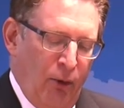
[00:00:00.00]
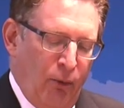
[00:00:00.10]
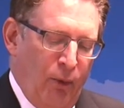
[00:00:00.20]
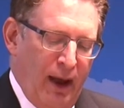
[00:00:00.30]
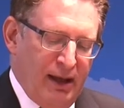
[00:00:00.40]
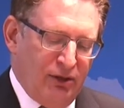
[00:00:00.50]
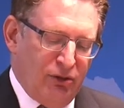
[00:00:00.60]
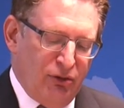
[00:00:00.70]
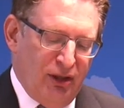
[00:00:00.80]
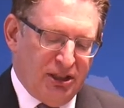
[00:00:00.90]
when
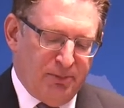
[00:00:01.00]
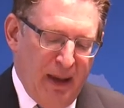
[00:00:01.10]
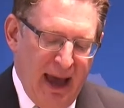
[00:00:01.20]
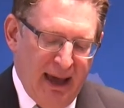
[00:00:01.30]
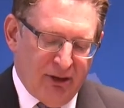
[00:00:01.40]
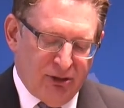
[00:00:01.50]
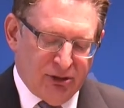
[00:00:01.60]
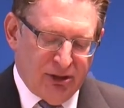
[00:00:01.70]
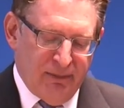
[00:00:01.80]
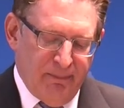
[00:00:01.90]
do these
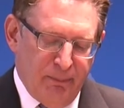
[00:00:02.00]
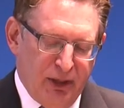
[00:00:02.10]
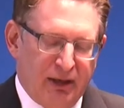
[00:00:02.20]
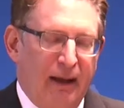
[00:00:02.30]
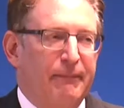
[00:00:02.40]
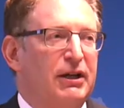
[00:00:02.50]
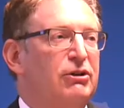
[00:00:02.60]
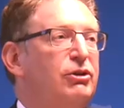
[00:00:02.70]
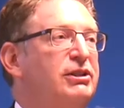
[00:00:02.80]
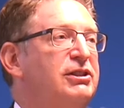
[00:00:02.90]
battles become
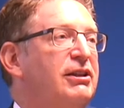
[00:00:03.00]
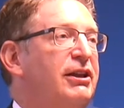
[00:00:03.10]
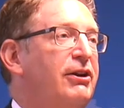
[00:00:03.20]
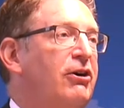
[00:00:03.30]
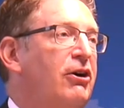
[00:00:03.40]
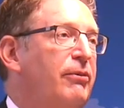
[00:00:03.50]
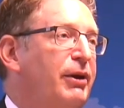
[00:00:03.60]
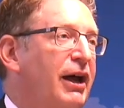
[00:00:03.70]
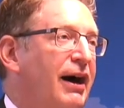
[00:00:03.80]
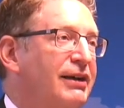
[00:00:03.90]
increasingly
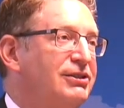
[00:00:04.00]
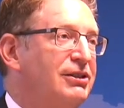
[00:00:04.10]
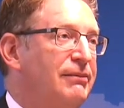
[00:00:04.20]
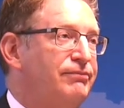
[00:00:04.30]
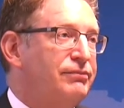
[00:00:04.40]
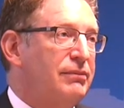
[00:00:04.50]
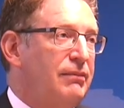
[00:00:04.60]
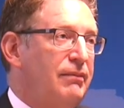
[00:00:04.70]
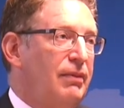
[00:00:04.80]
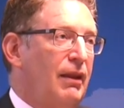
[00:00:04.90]
urbanized.
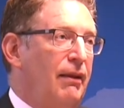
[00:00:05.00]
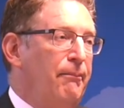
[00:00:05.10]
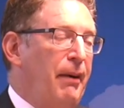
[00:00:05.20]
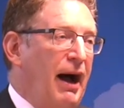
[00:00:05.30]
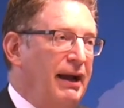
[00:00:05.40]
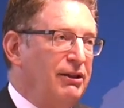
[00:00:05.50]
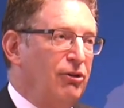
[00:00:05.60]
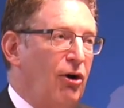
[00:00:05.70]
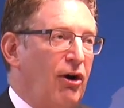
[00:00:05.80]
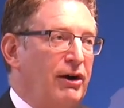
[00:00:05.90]
By and
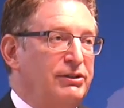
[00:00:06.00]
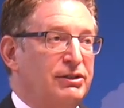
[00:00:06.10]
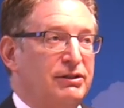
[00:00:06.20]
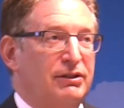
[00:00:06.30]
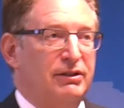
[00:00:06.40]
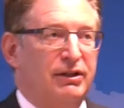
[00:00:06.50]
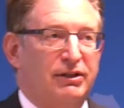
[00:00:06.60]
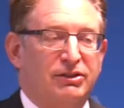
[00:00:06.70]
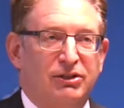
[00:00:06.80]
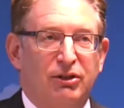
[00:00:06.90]
large,
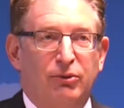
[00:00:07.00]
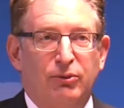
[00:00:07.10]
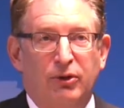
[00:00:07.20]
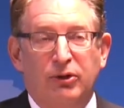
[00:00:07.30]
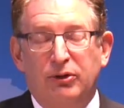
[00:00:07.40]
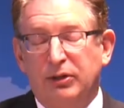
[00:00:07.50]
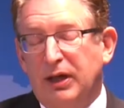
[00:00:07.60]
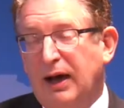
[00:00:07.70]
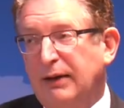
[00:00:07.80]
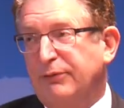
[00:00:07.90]
there's still rural
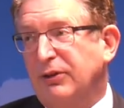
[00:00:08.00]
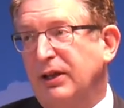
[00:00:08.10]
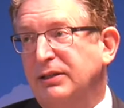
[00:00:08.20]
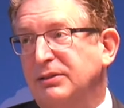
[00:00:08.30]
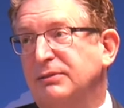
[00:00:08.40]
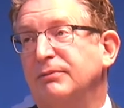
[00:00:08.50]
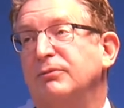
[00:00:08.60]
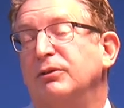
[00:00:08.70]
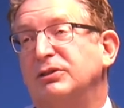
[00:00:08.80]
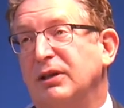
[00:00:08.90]
conflicts,
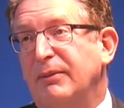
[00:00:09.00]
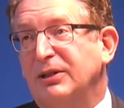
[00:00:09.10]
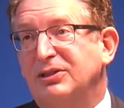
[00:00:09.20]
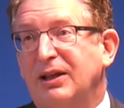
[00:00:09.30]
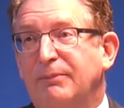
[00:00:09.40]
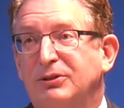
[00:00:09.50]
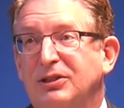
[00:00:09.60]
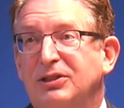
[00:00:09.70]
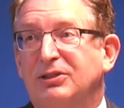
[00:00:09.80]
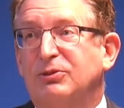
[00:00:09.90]
with some
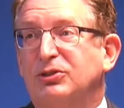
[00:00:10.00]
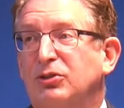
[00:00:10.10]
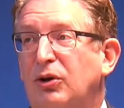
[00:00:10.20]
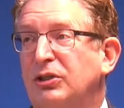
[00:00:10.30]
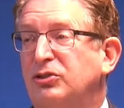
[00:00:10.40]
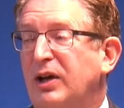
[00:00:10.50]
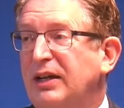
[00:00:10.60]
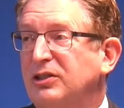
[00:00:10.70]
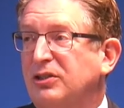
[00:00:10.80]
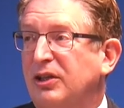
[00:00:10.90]
exceptions, as we saw
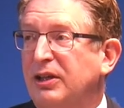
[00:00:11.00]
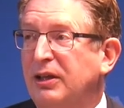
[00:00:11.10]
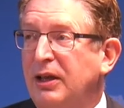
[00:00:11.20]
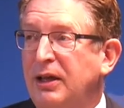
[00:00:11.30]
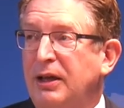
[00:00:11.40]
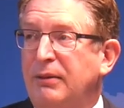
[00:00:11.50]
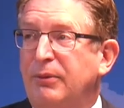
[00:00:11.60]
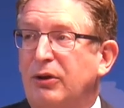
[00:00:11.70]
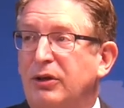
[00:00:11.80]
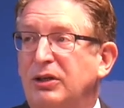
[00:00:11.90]
tragically in
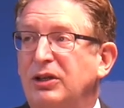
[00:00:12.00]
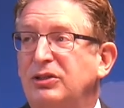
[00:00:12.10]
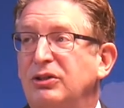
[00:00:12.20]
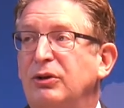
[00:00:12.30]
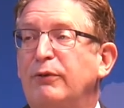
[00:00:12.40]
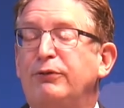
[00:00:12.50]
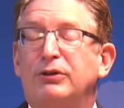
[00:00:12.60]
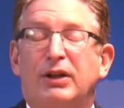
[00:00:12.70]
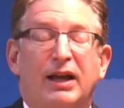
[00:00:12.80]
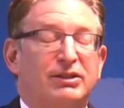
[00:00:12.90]
Mogadishu a
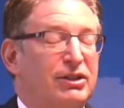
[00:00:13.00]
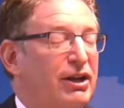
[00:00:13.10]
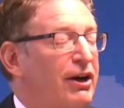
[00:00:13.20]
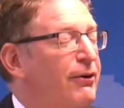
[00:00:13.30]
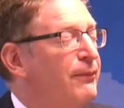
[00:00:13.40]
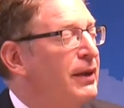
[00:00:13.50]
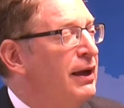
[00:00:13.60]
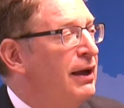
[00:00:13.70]
few days ago.